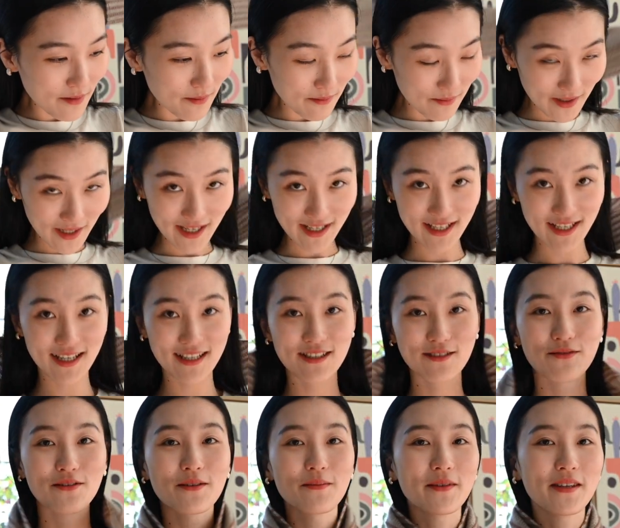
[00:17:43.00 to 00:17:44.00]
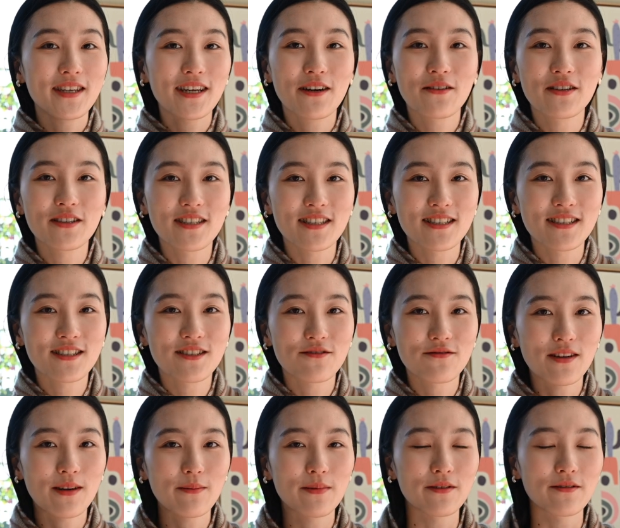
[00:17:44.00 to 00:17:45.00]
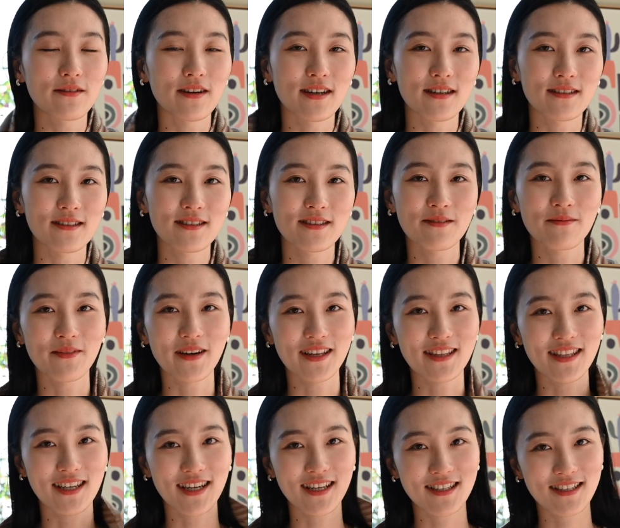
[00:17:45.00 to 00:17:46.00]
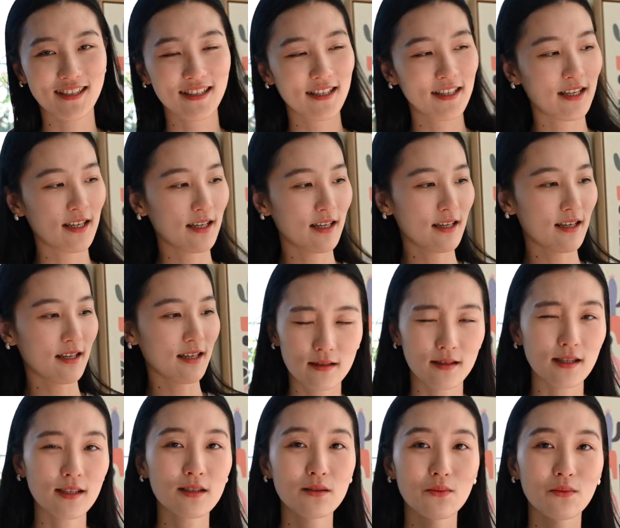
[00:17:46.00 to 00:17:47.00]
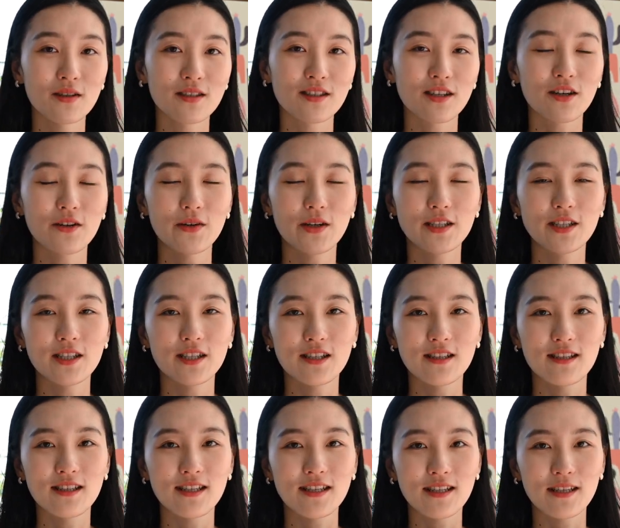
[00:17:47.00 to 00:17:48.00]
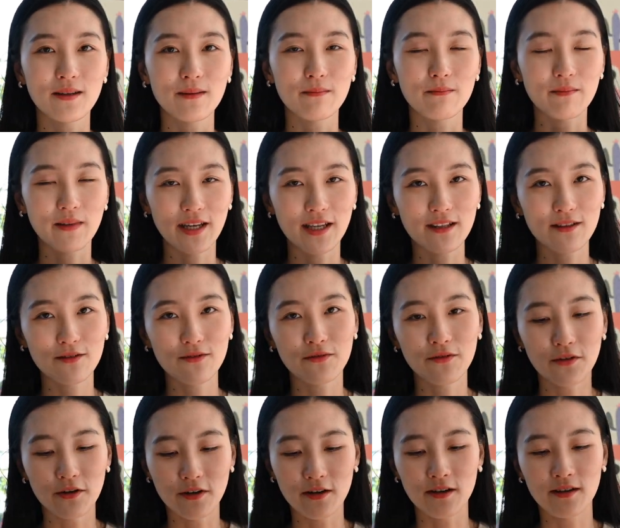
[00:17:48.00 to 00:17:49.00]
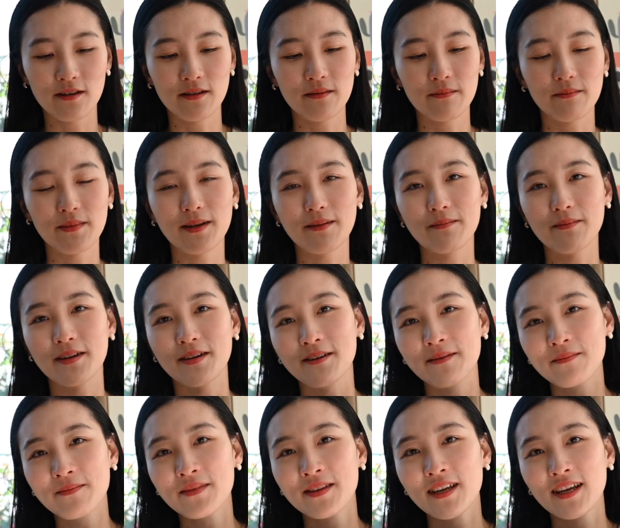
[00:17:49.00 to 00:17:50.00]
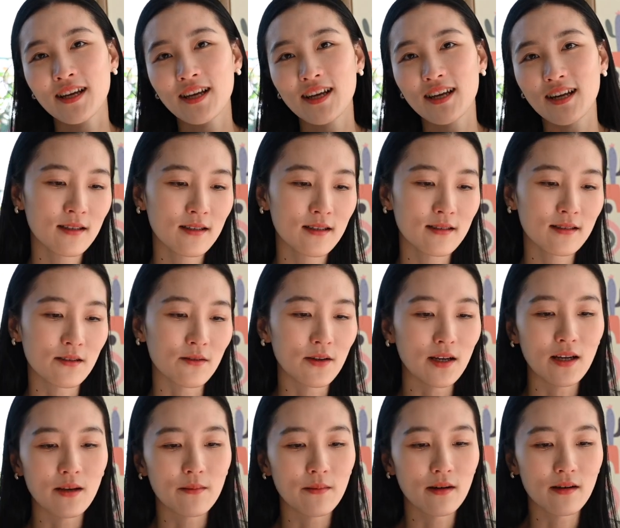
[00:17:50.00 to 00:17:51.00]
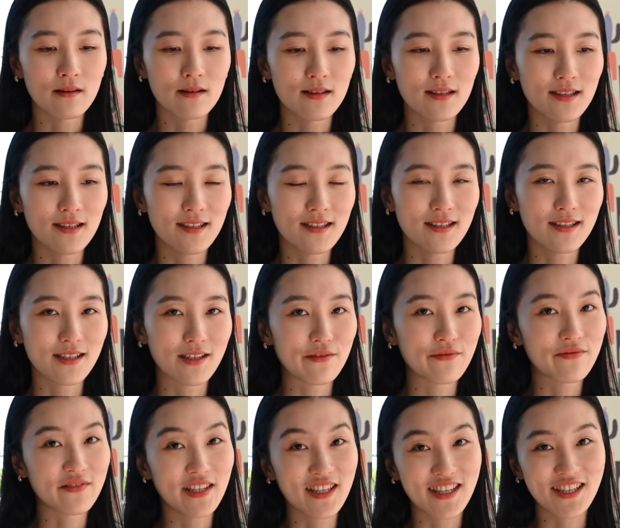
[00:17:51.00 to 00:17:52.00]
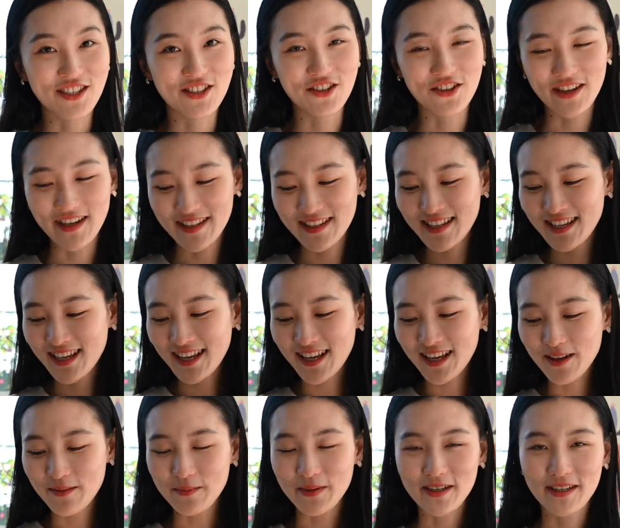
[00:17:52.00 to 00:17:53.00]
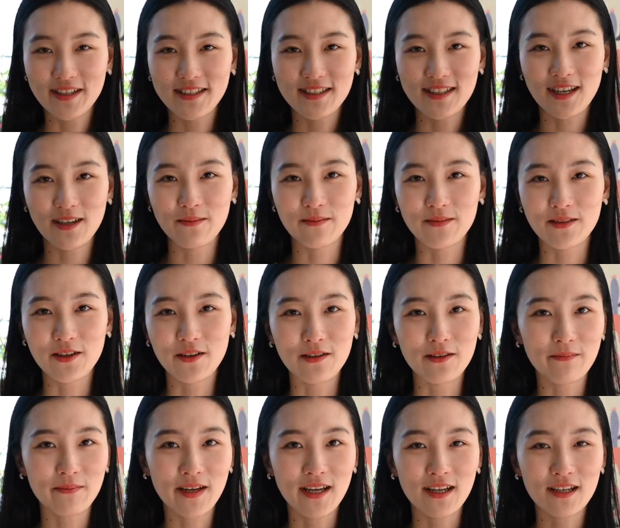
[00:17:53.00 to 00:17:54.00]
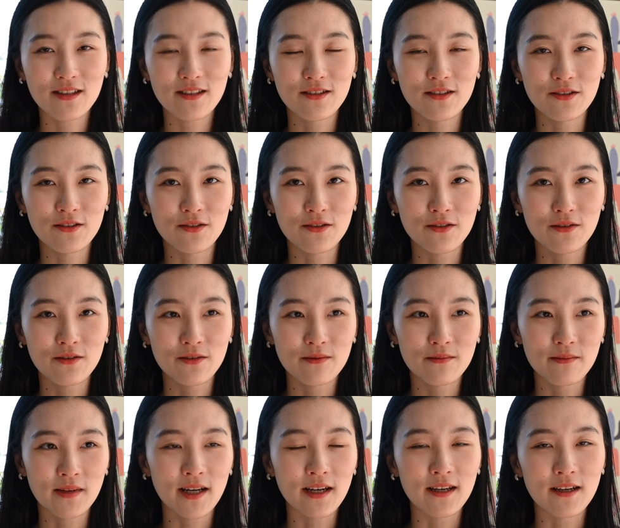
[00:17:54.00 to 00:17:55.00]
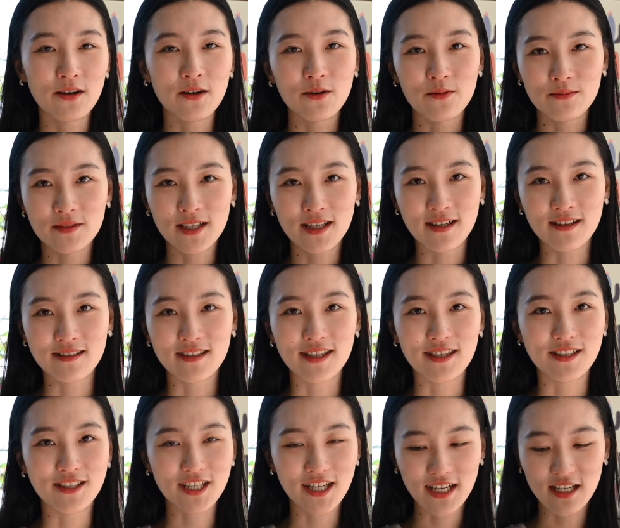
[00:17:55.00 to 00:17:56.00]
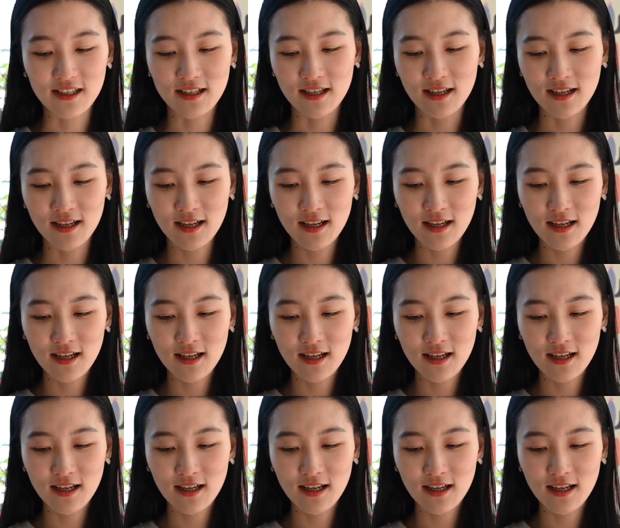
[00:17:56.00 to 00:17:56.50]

But I guess for me, I would just wrap around my neck. This was originally made for my mom, so I'm on the gift knitting train because I'm going back to my hometown in China